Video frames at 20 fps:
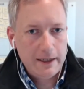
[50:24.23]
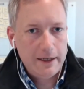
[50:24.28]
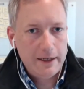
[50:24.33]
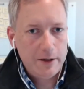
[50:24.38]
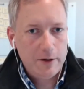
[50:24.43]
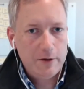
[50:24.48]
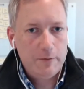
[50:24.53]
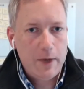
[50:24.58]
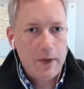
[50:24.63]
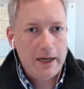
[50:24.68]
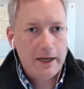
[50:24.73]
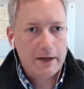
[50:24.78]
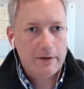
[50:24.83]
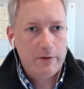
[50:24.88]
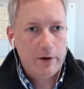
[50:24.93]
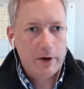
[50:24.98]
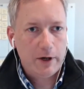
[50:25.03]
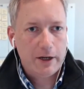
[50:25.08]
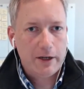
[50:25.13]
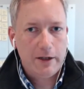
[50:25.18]
you made it
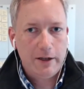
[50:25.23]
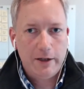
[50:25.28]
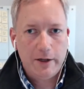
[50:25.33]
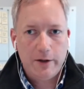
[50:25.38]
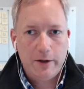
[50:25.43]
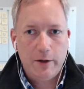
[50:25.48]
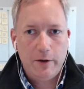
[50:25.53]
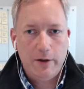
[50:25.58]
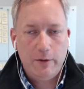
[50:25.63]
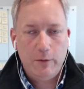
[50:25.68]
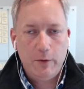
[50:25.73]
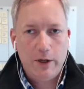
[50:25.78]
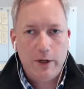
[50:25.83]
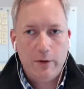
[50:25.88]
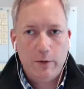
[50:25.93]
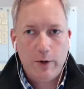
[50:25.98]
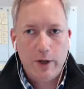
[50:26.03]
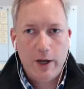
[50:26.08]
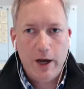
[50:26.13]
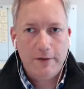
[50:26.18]
very clear that
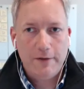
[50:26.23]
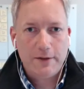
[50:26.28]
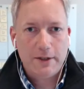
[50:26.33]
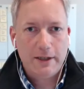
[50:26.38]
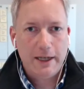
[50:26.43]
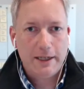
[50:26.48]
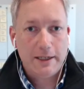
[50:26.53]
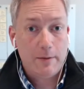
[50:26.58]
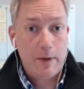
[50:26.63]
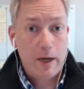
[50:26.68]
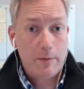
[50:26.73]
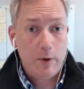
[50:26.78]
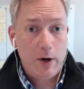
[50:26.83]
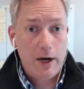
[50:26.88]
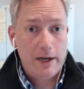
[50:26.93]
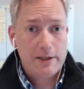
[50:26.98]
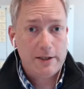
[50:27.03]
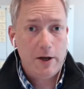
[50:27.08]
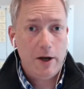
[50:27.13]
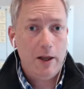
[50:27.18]
we often like to make
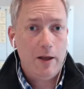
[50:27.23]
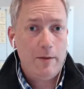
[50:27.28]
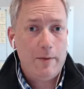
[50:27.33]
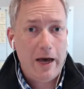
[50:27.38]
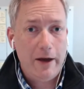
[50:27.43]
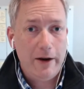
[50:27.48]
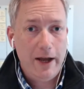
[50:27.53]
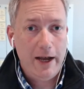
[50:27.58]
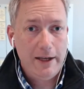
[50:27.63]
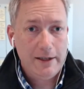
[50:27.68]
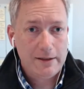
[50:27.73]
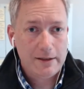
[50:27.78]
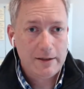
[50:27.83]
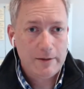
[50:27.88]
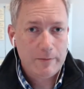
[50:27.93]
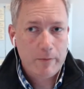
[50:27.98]
pricing all about us,